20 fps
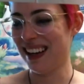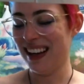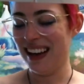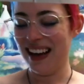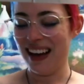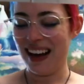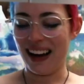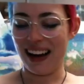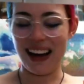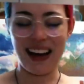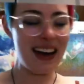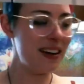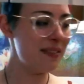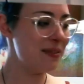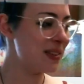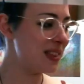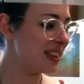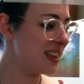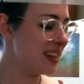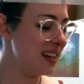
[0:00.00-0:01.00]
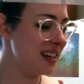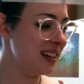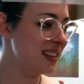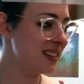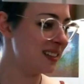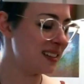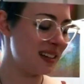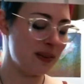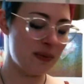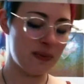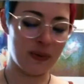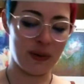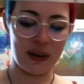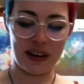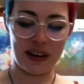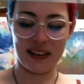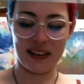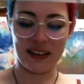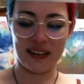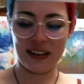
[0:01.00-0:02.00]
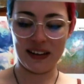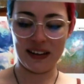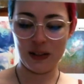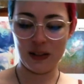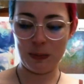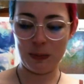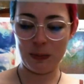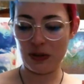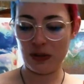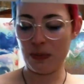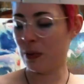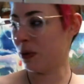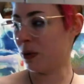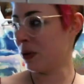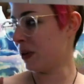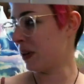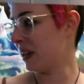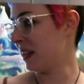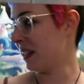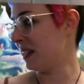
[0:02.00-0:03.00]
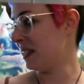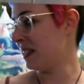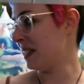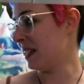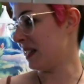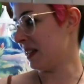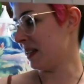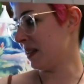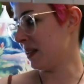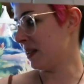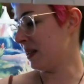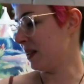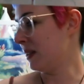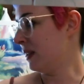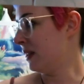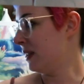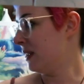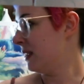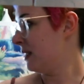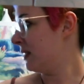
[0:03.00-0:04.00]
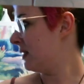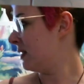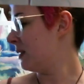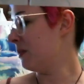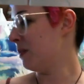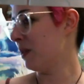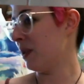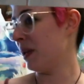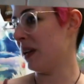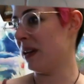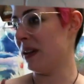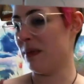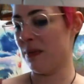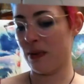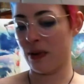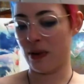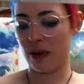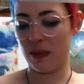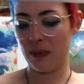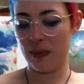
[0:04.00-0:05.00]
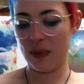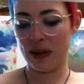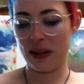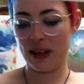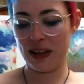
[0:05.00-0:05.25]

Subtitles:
I have a thing somewhere supposed to pour it into to blend it more, but